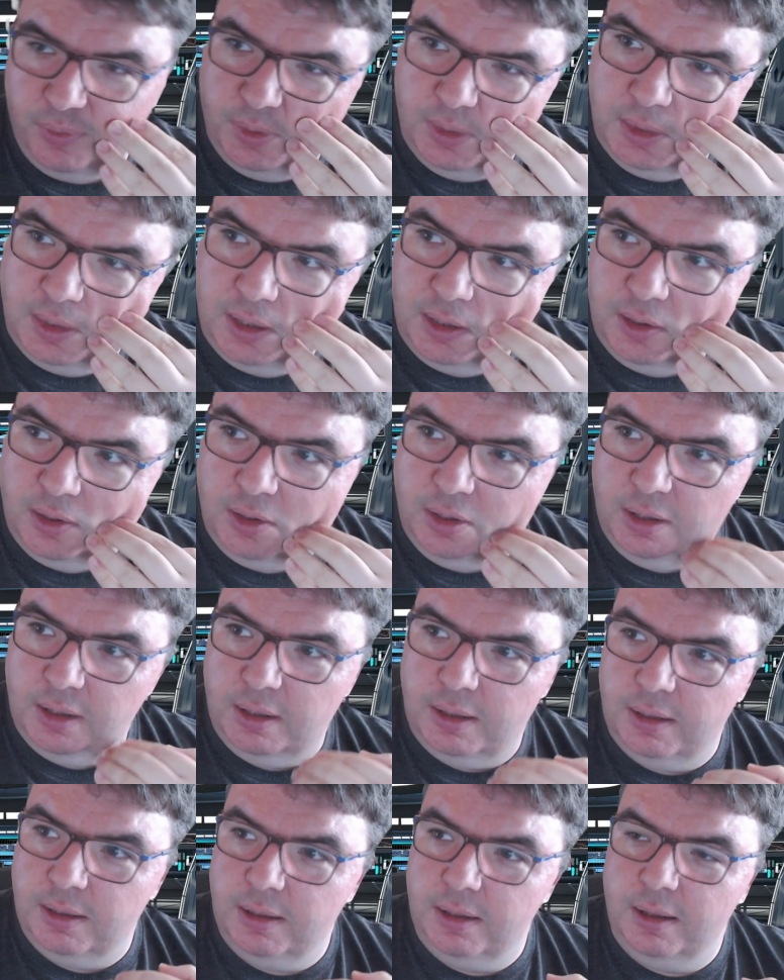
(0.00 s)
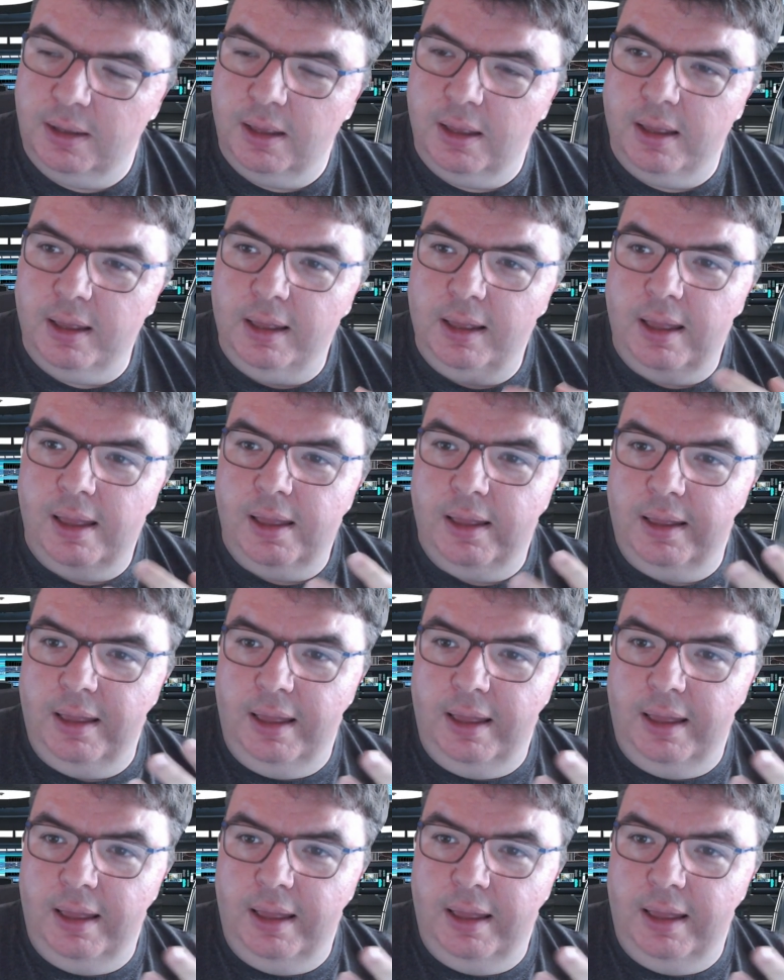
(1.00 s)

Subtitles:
Nobody speaks.